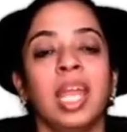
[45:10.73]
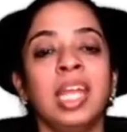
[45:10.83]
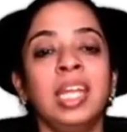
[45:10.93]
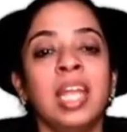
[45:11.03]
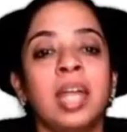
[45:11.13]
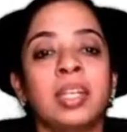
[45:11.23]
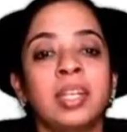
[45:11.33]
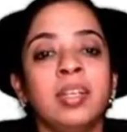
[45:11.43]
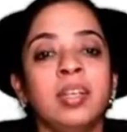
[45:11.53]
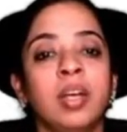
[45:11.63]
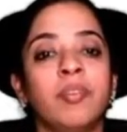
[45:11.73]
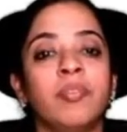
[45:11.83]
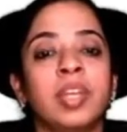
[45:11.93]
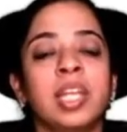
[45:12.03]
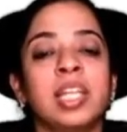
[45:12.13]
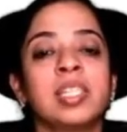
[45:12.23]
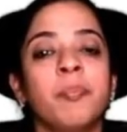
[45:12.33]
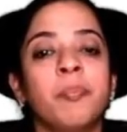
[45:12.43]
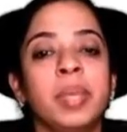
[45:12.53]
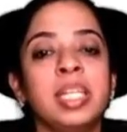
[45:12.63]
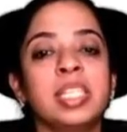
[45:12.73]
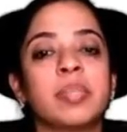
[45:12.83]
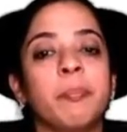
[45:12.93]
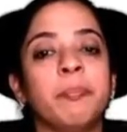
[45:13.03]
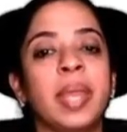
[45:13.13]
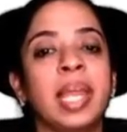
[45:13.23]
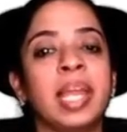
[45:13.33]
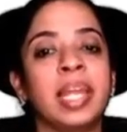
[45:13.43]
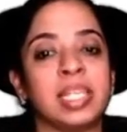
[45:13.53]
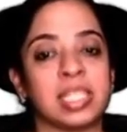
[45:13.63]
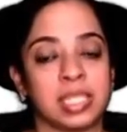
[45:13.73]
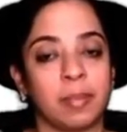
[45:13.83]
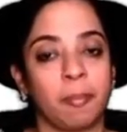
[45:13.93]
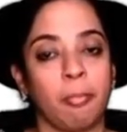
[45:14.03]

In Latin, virilism means maleness.